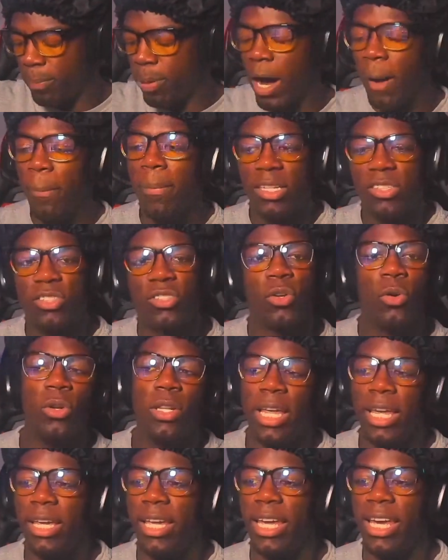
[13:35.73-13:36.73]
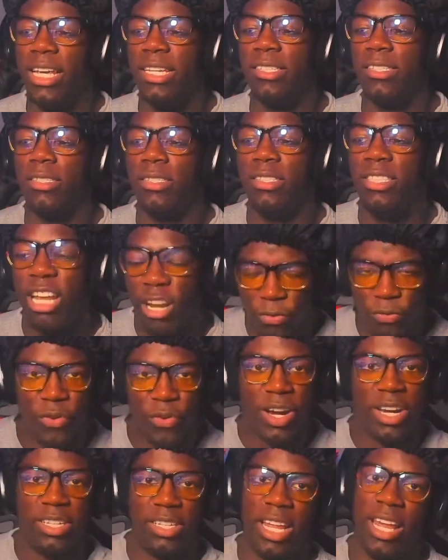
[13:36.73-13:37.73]
public schooling is
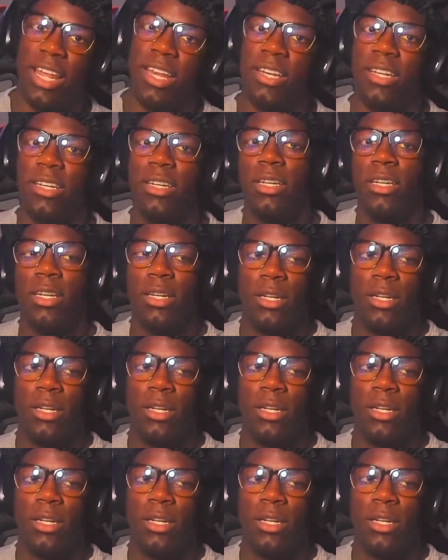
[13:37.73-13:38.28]
different than